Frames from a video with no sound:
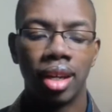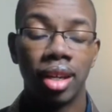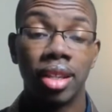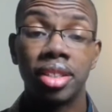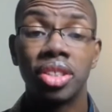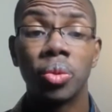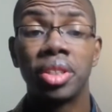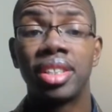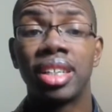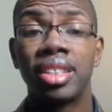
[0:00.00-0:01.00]
This is where
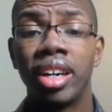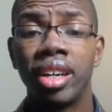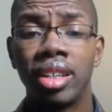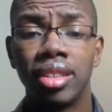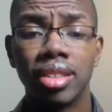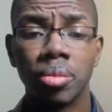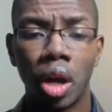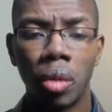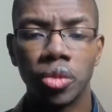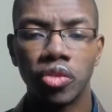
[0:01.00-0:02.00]
sectarianism
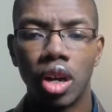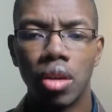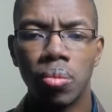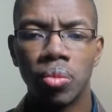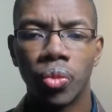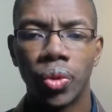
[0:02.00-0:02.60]
comes from.